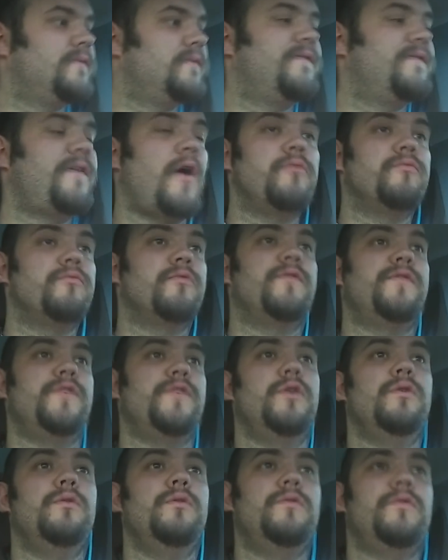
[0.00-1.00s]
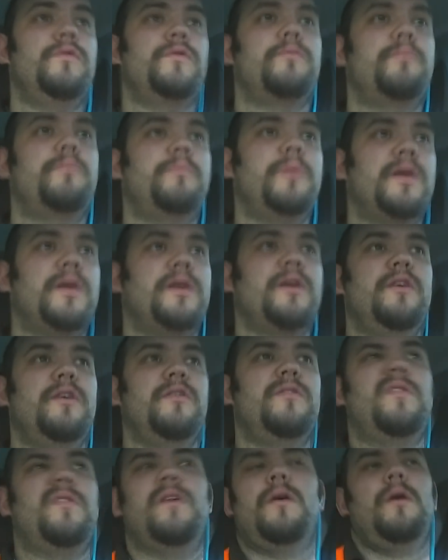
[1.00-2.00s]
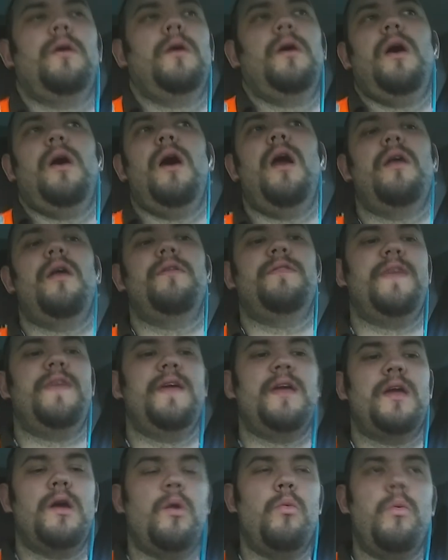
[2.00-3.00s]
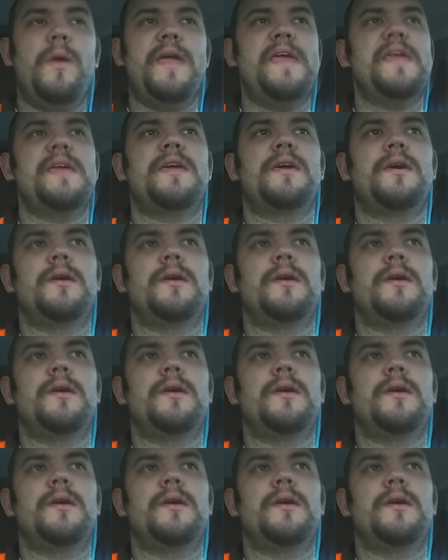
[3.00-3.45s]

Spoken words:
phone reviews, because I don't think a week